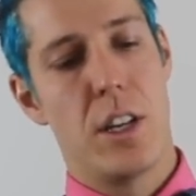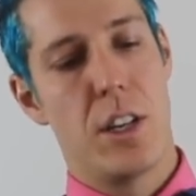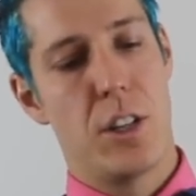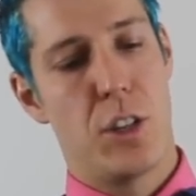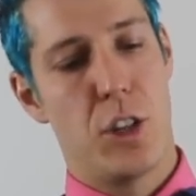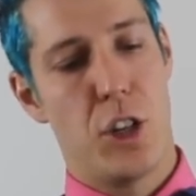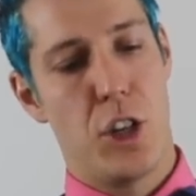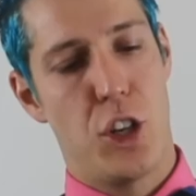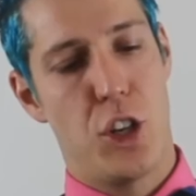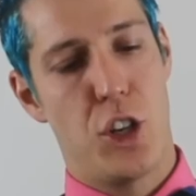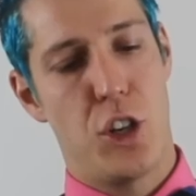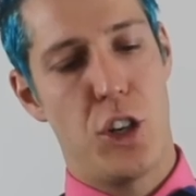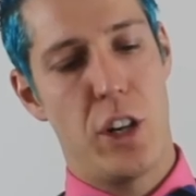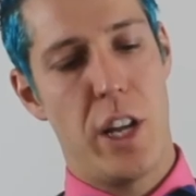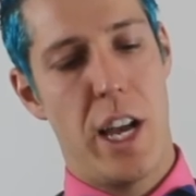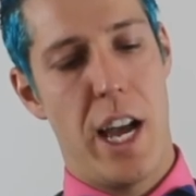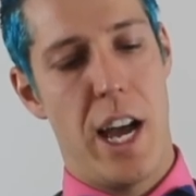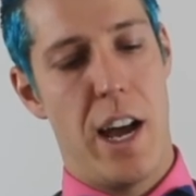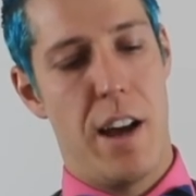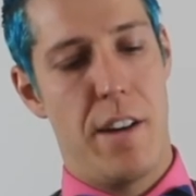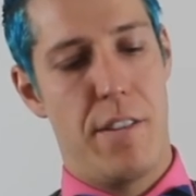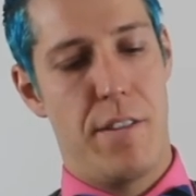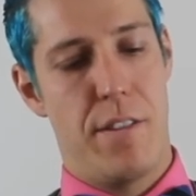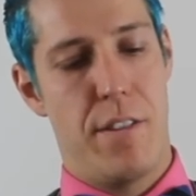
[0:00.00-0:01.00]
So you should
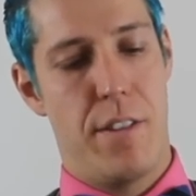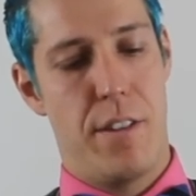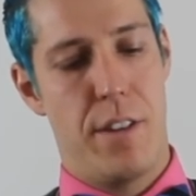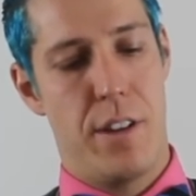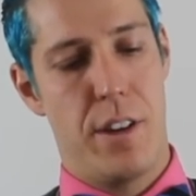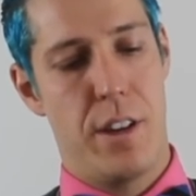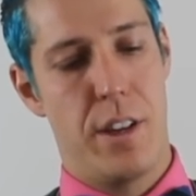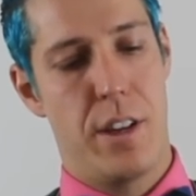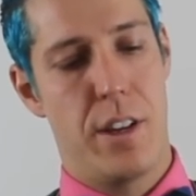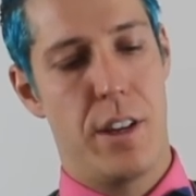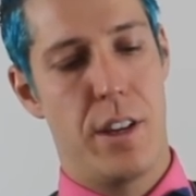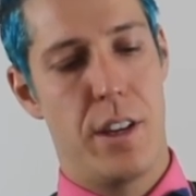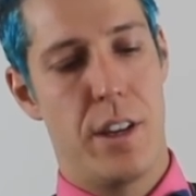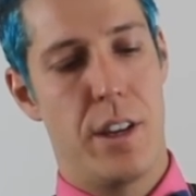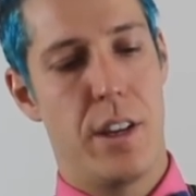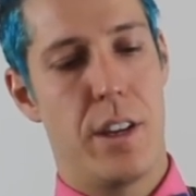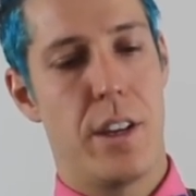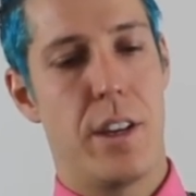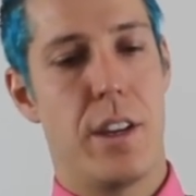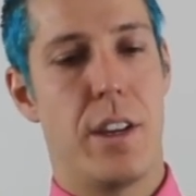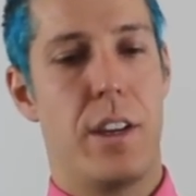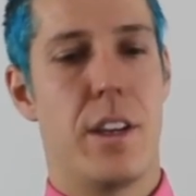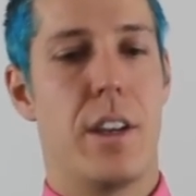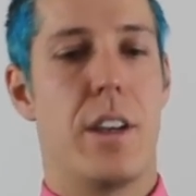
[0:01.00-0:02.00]
have
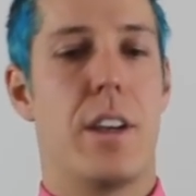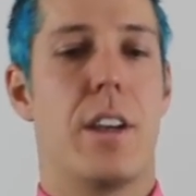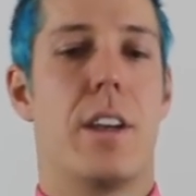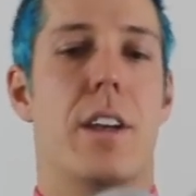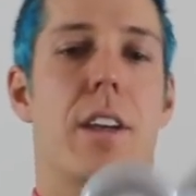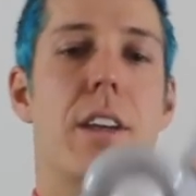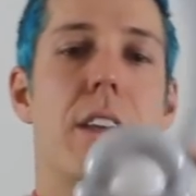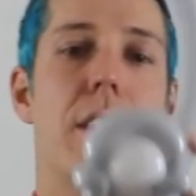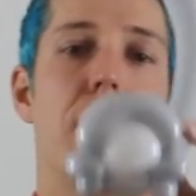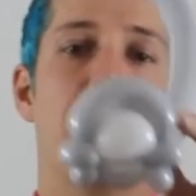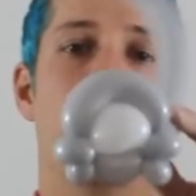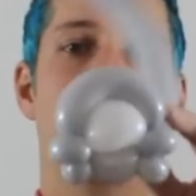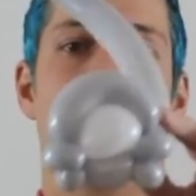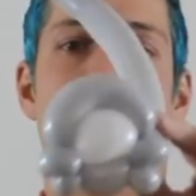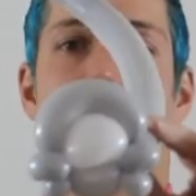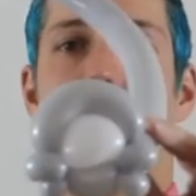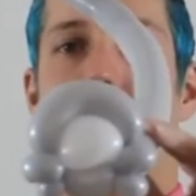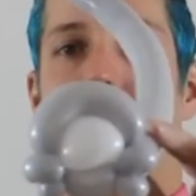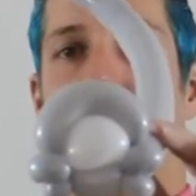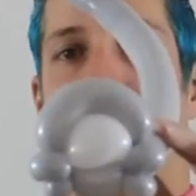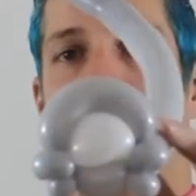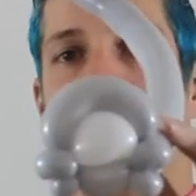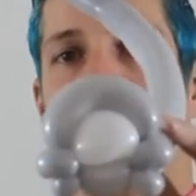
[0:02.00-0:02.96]
this.